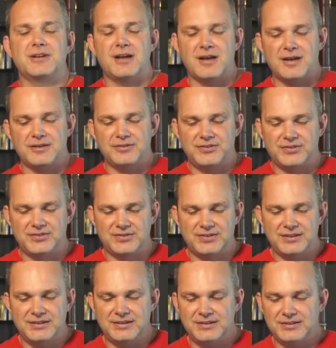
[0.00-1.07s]
God,
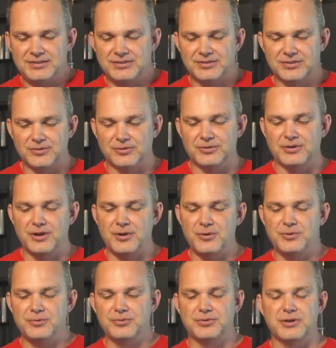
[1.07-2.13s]
sees or
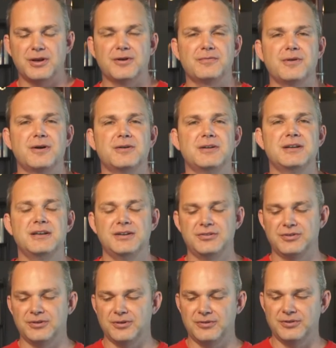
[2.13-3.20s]
knows of our needs
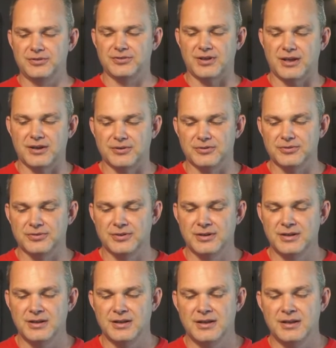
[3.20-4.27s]
and our desires,
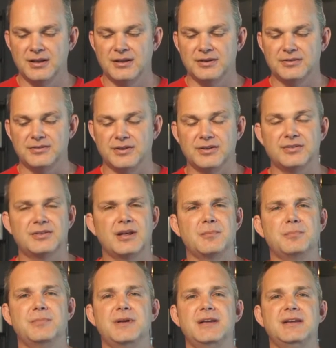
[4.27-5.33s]
does
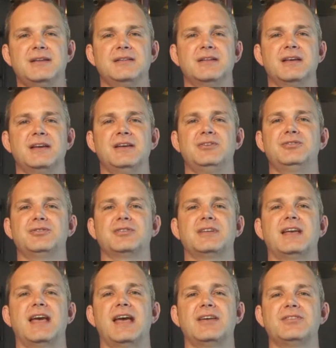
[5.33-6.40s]
that mean that He just
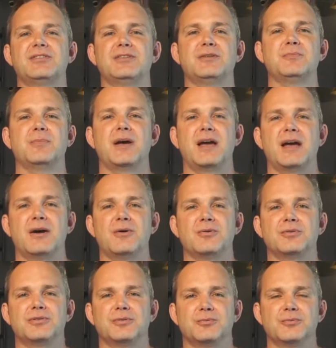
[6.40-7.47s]
casts them
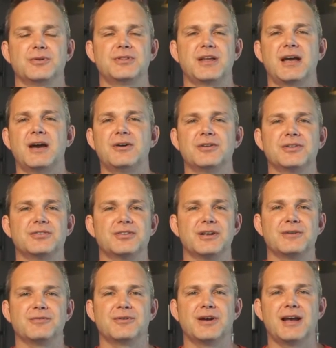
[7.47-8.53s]
out without us
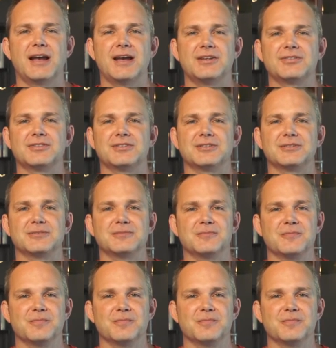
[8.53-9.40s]
ever asking?